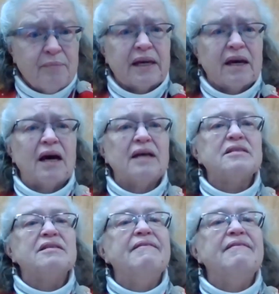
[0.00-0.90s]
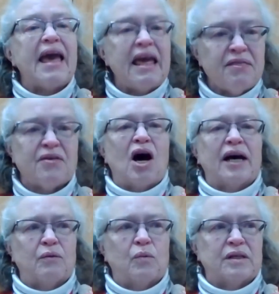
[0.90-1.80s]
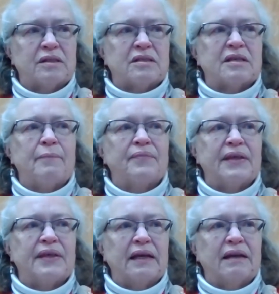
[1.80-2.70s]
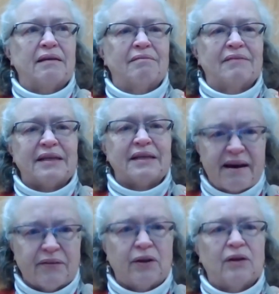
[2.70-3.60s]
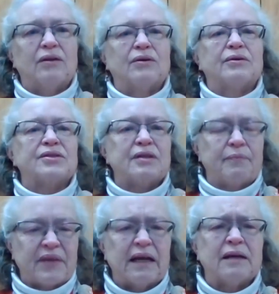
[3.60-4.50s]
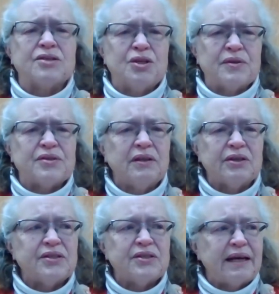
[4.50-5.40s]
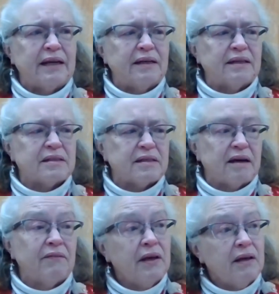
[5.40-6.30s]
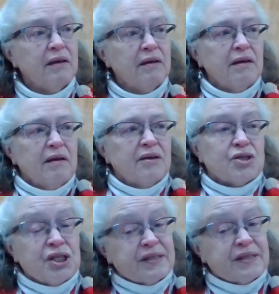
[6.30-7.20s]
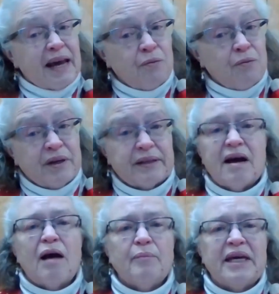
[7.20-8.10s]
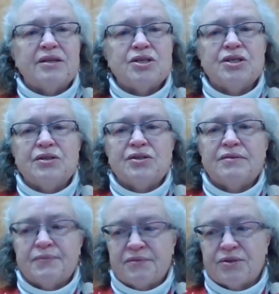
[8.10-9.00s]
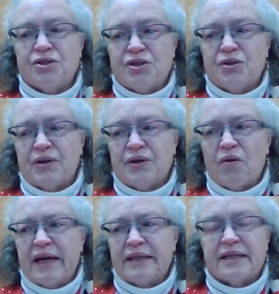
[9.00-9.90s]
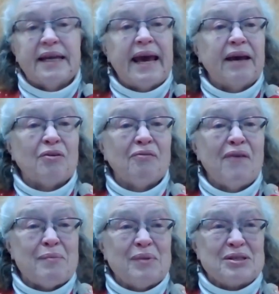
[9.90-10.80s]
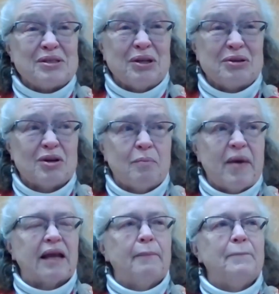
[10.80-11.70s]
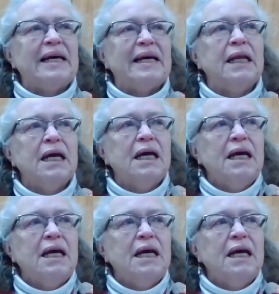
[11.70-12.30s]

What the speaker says: because they thought it was something, the devil or something else, she was hallucinating and stuff. She stayed with NAMI and she's doing great today, and her family's learned about it. But